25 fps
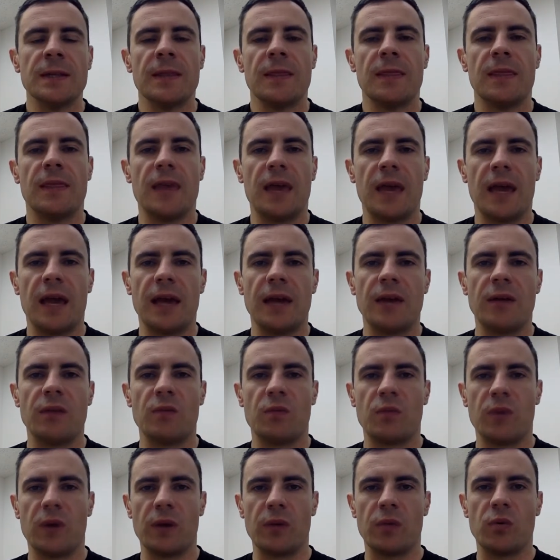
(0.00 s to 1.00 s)

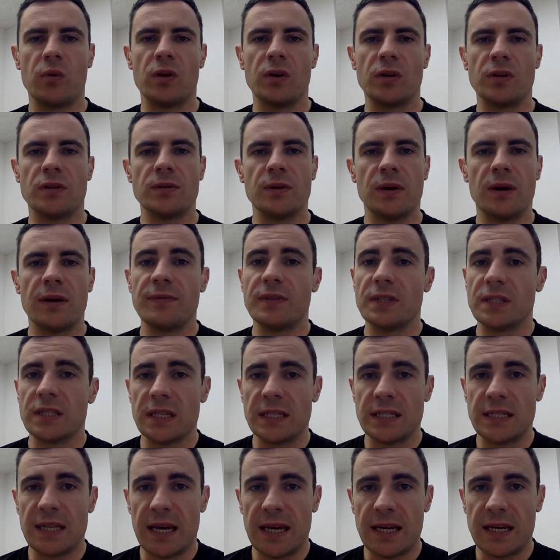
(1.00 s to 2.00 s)
then we would
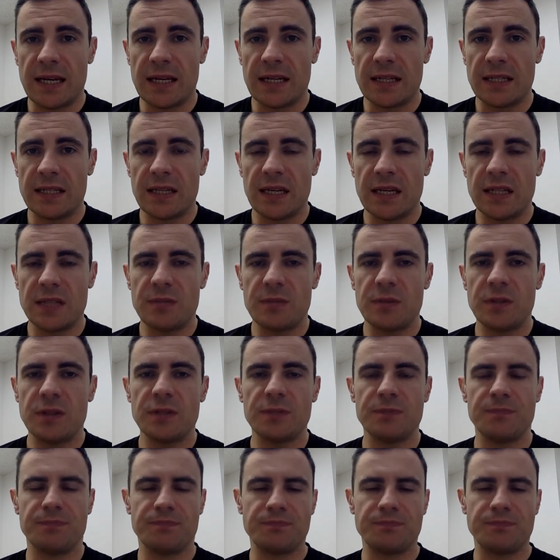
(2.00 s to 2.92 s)
obviously take an assessment,